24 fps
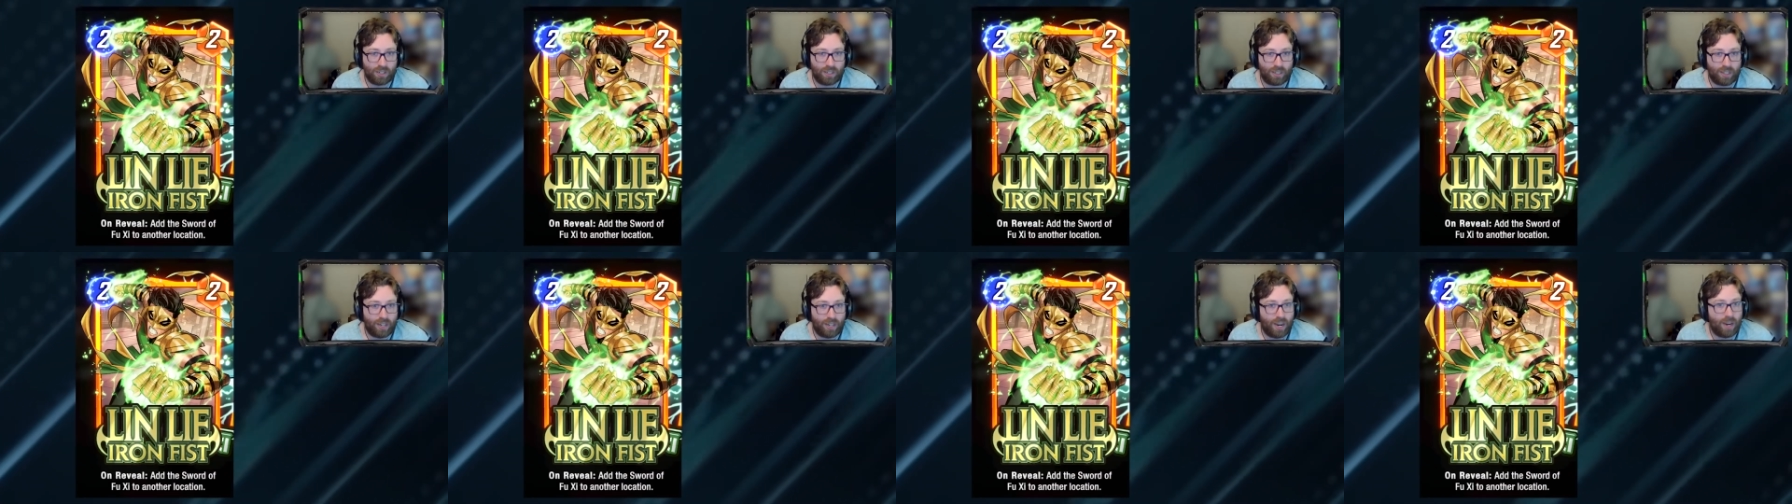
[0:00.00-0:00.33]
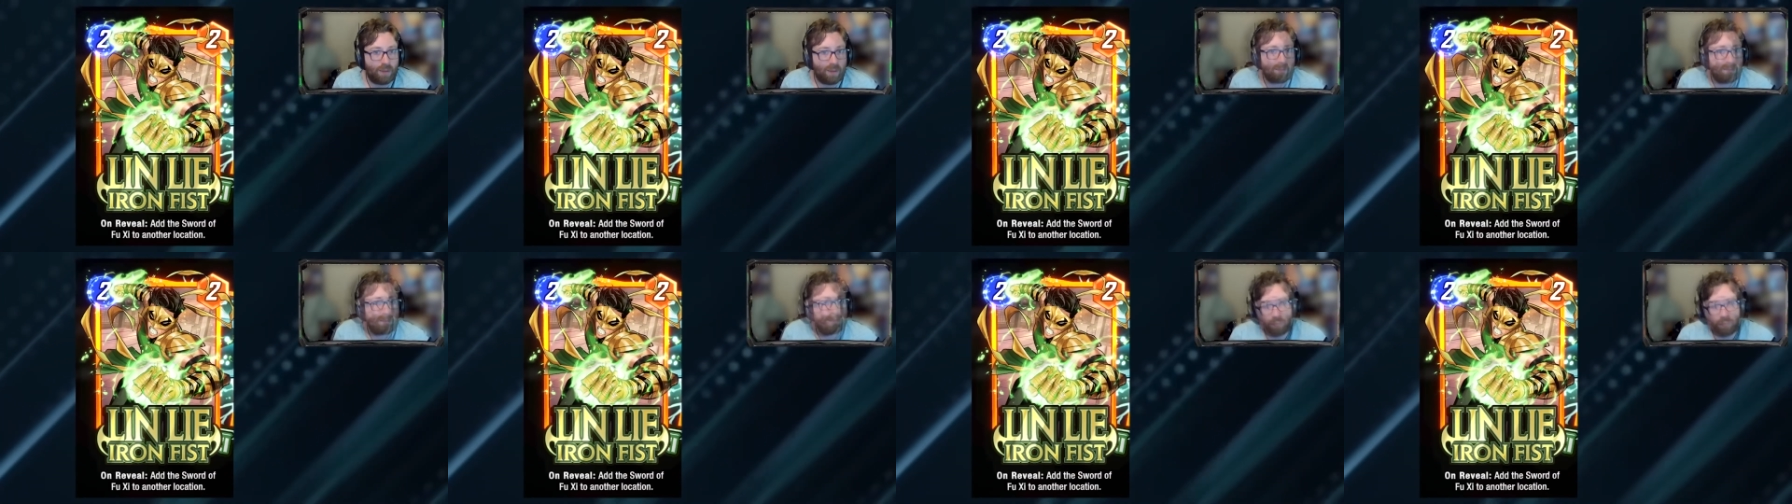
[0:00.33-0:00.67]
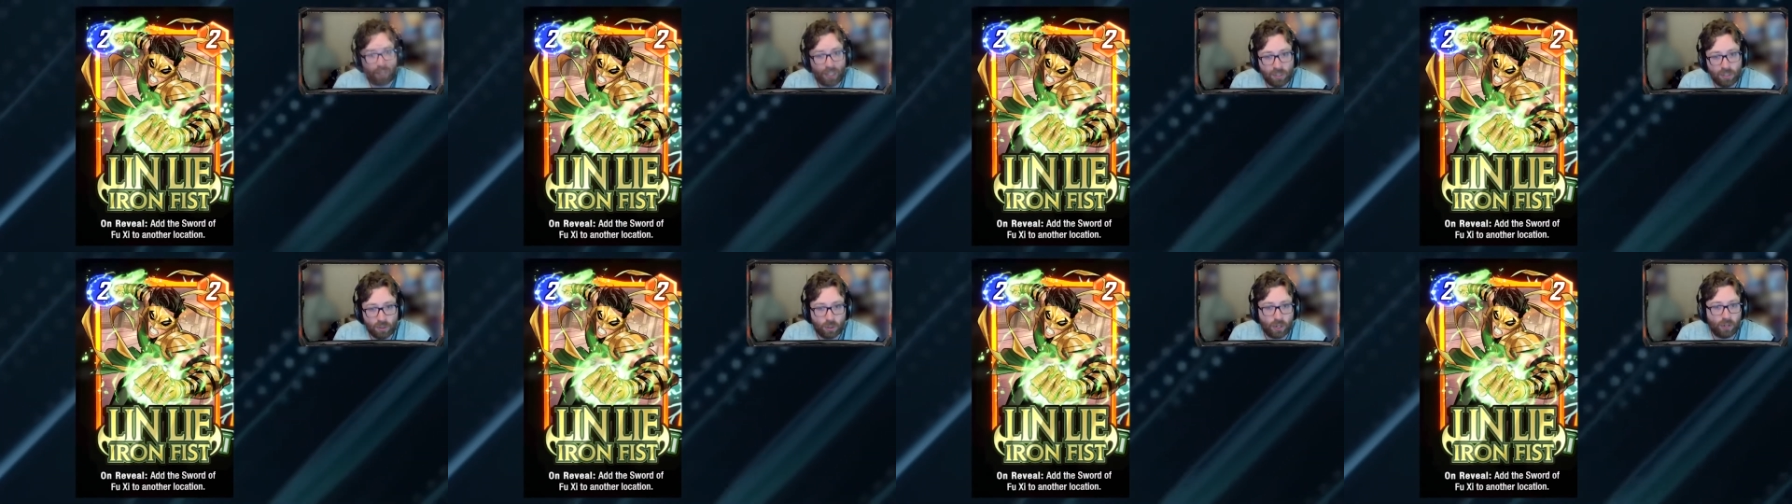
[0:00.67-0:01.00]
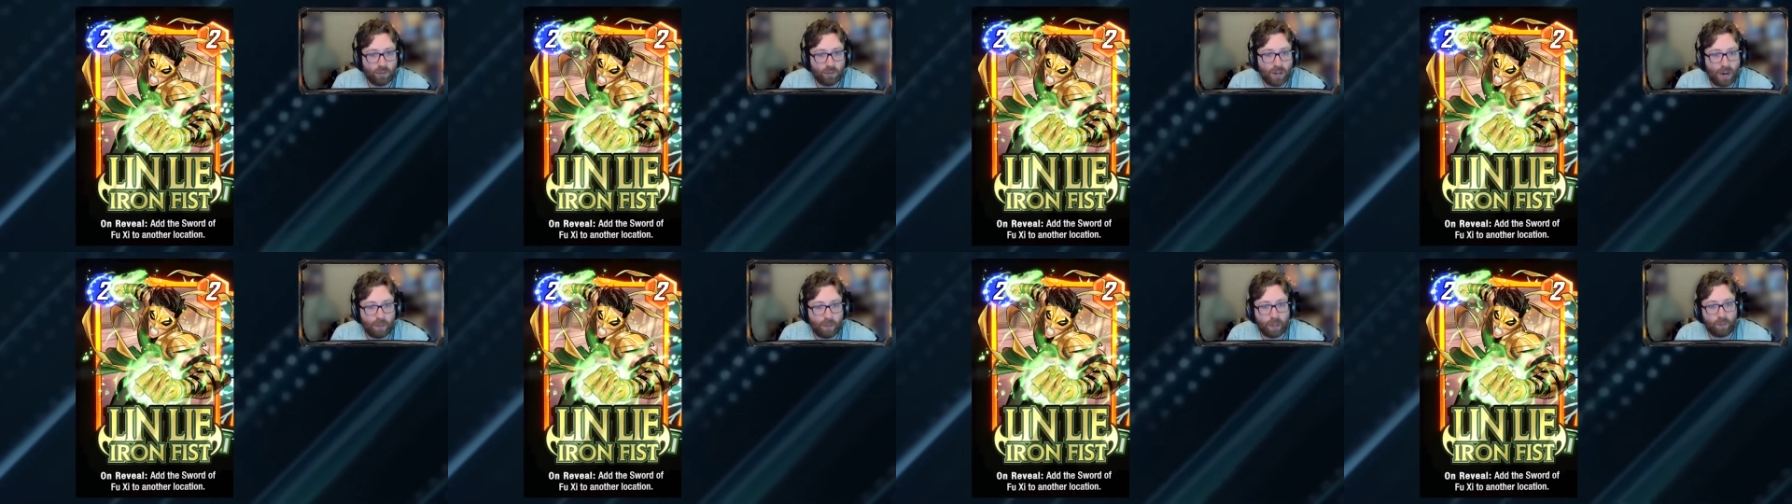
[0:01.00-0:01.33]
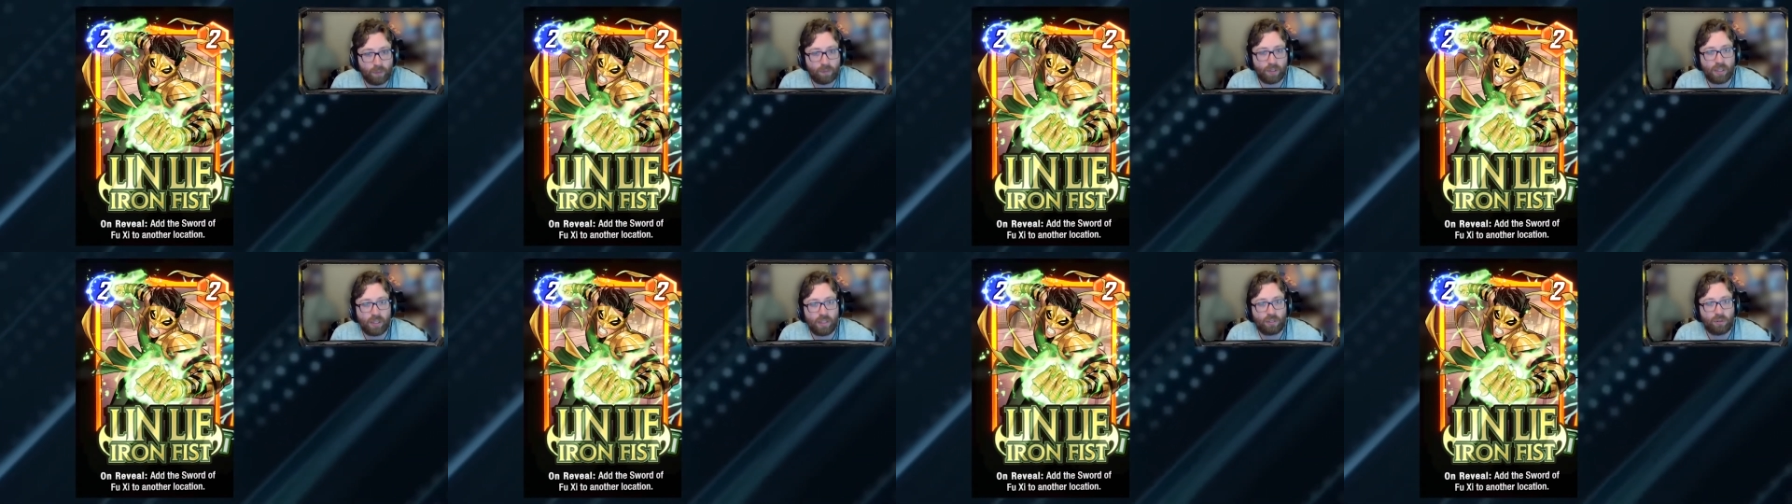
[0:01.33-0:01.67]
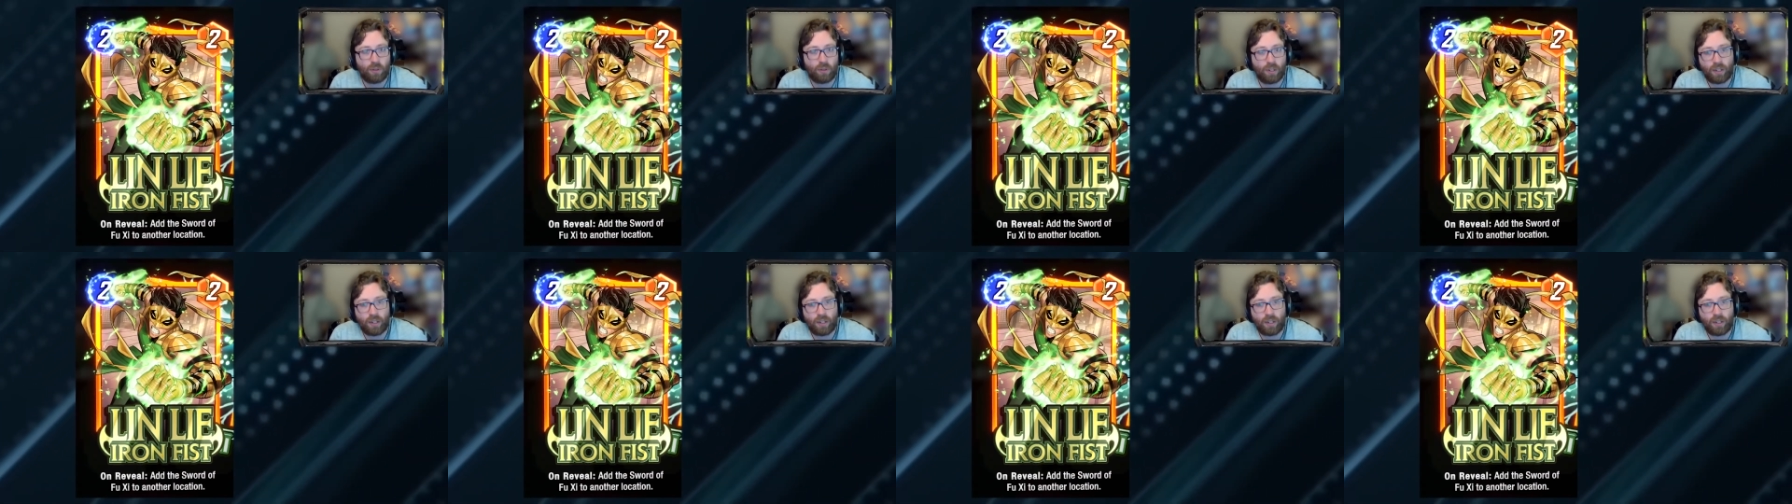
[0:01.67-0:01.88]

to the game. That's going to wrap it up for this one.